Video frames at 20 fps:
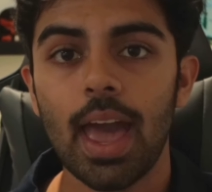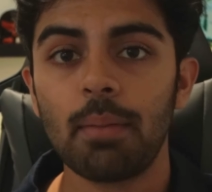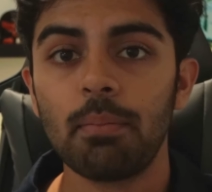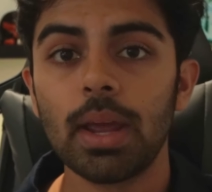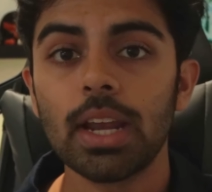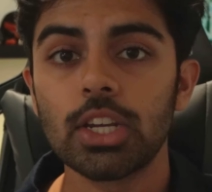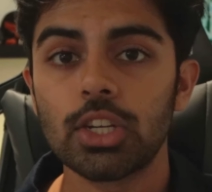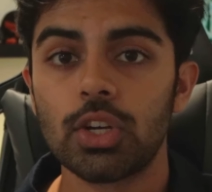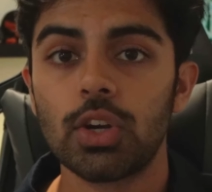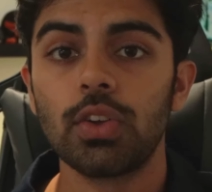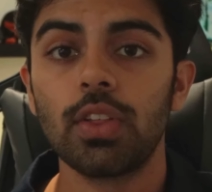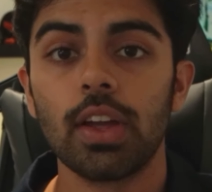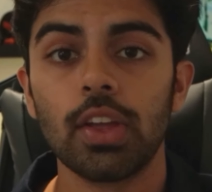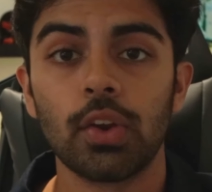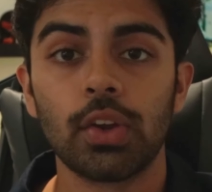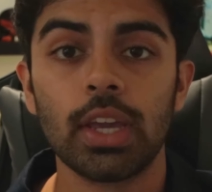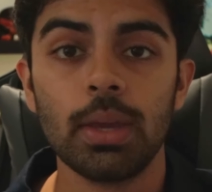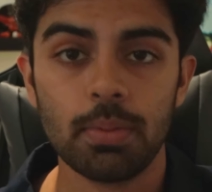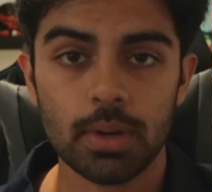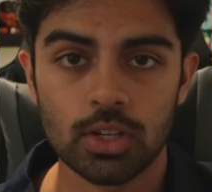and make sure that
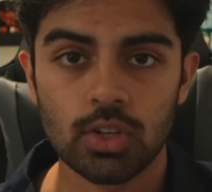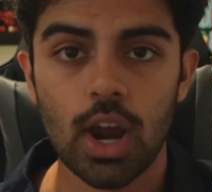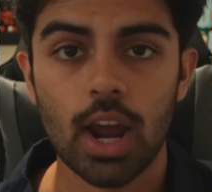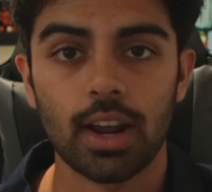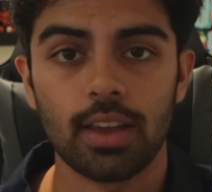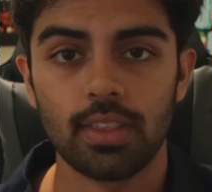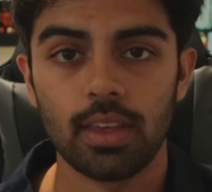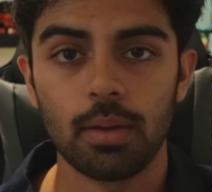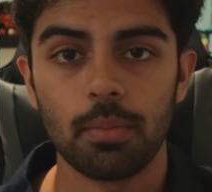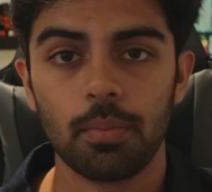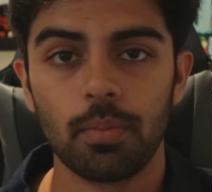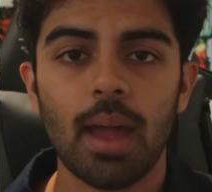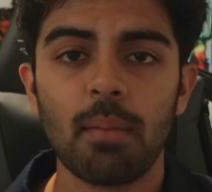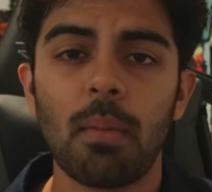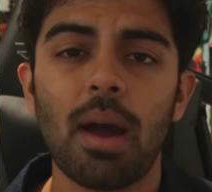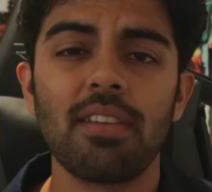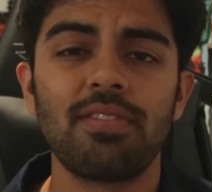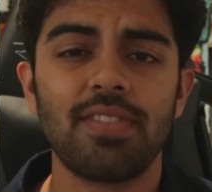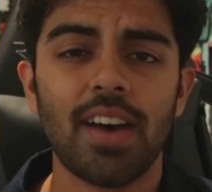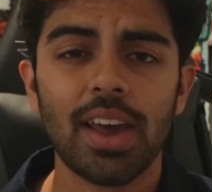you're keeping track of them. And
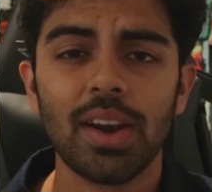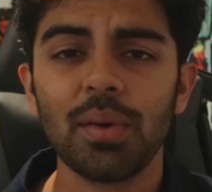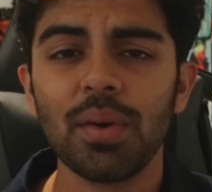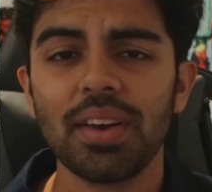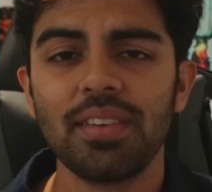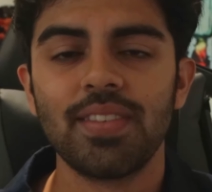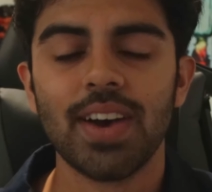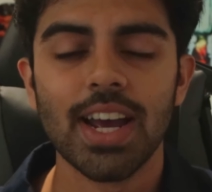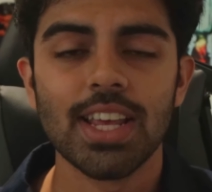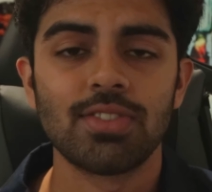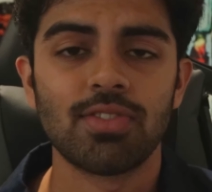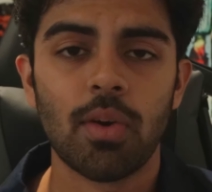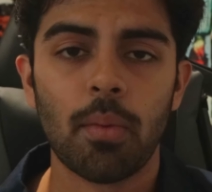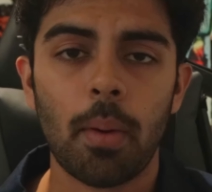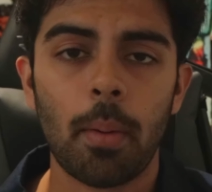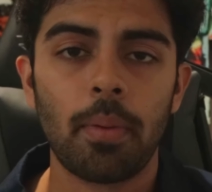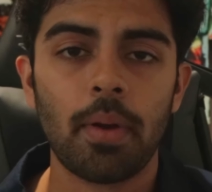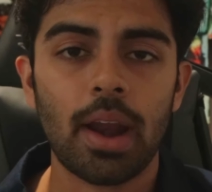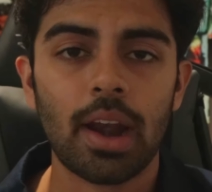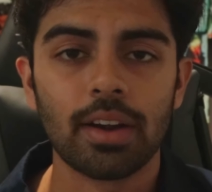my final advice for
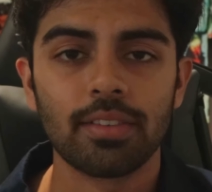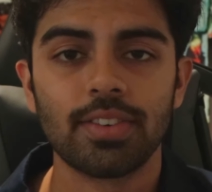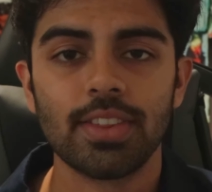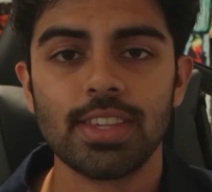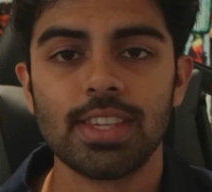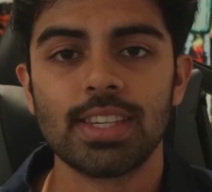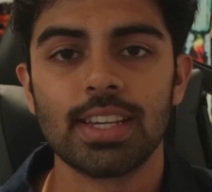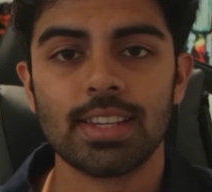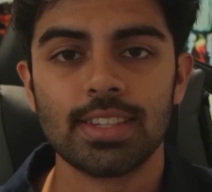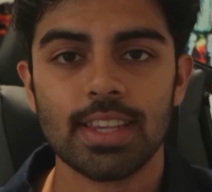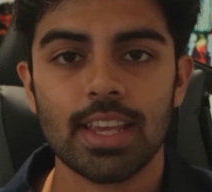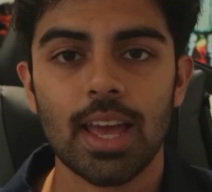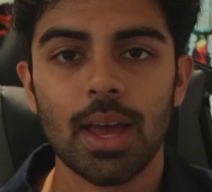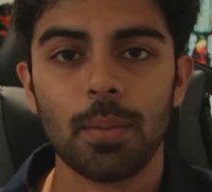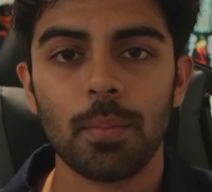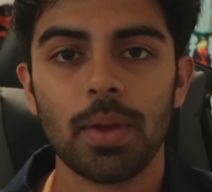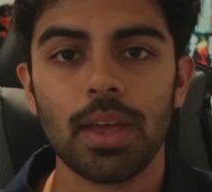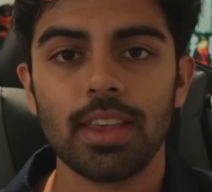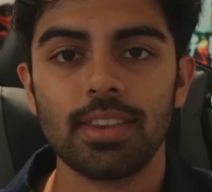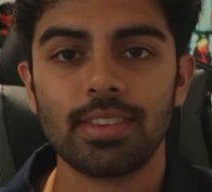preparing for this
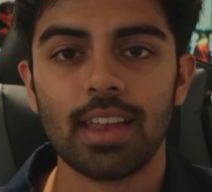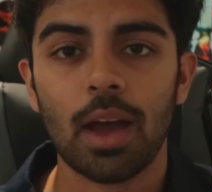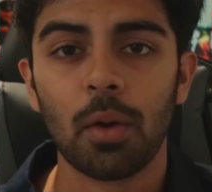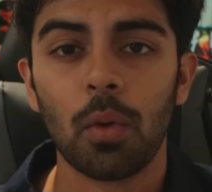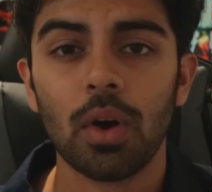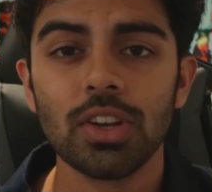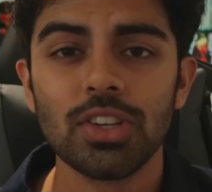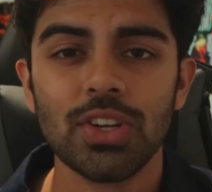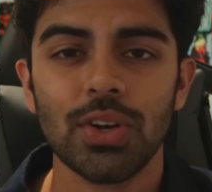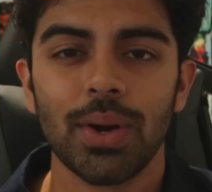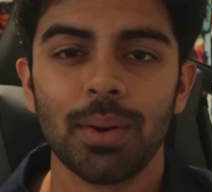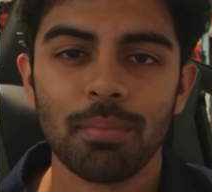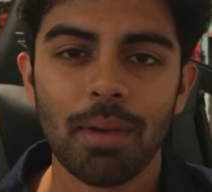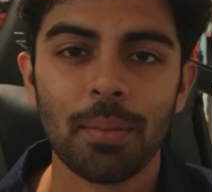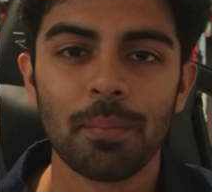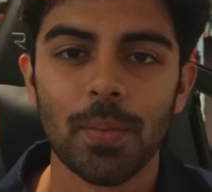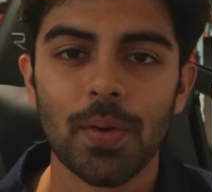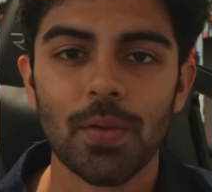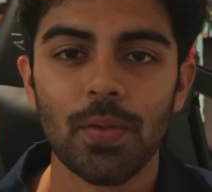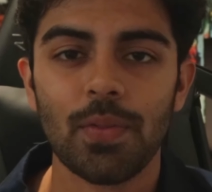exam is I want you to
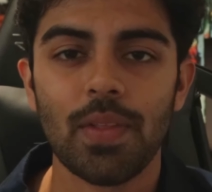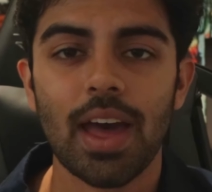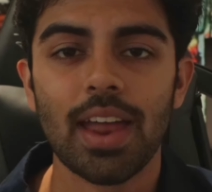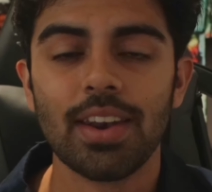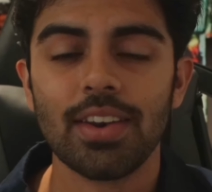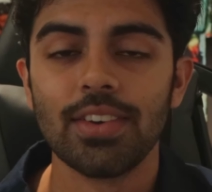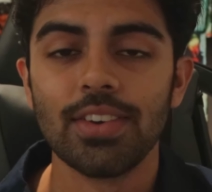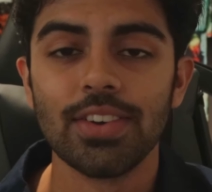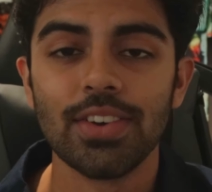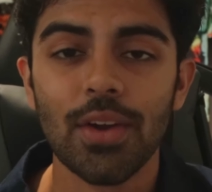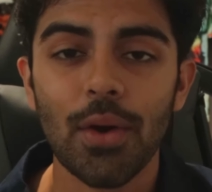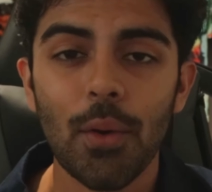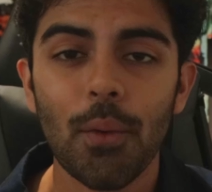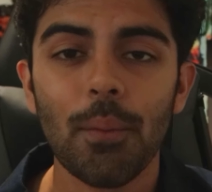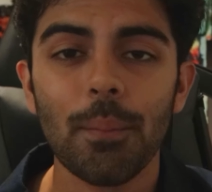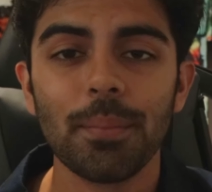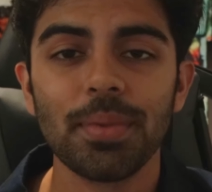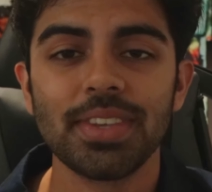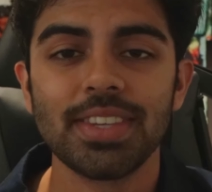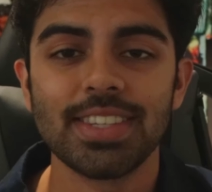remember that
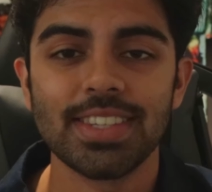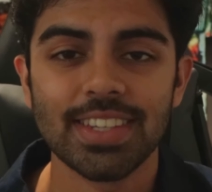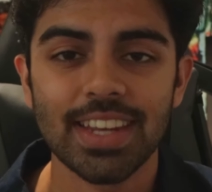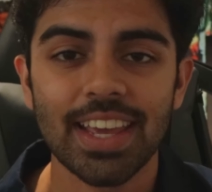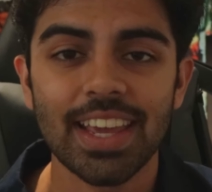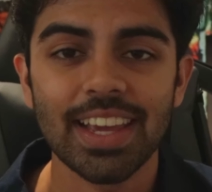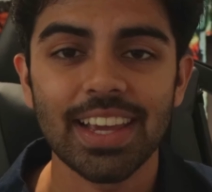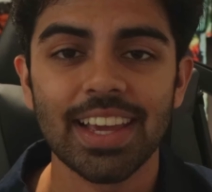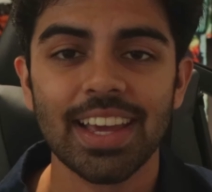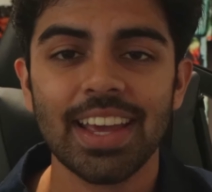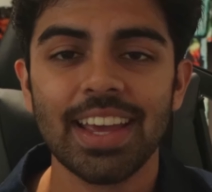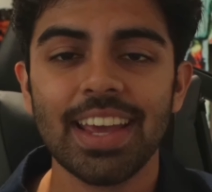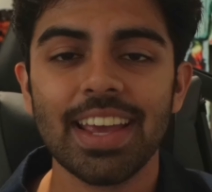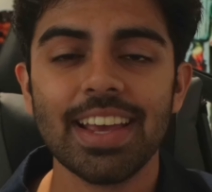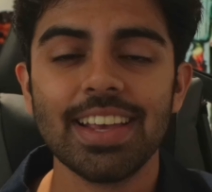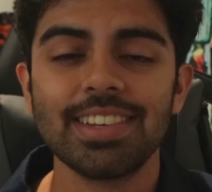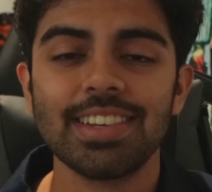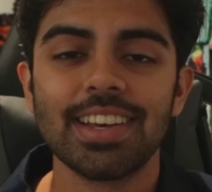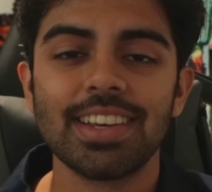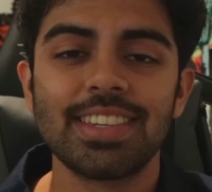no mistake
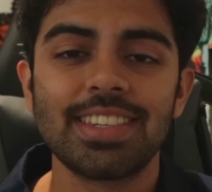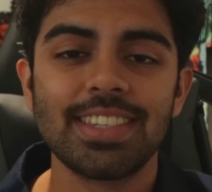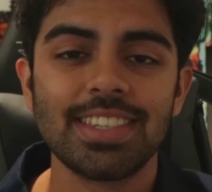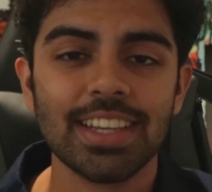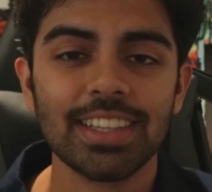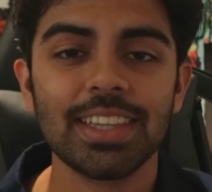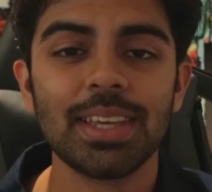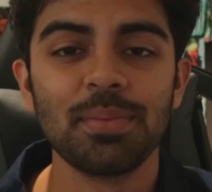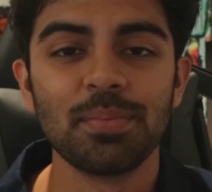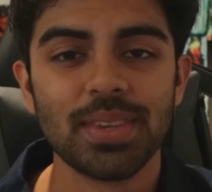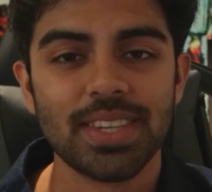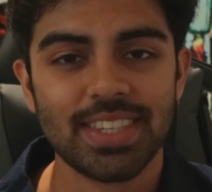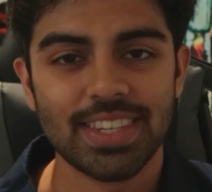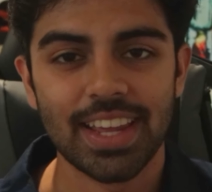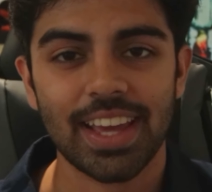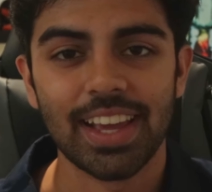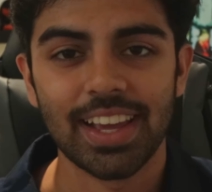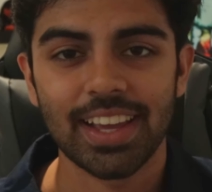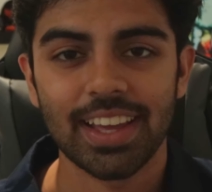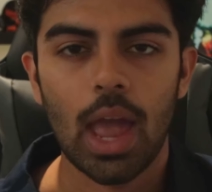is a silly
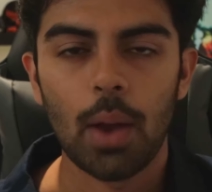mistake.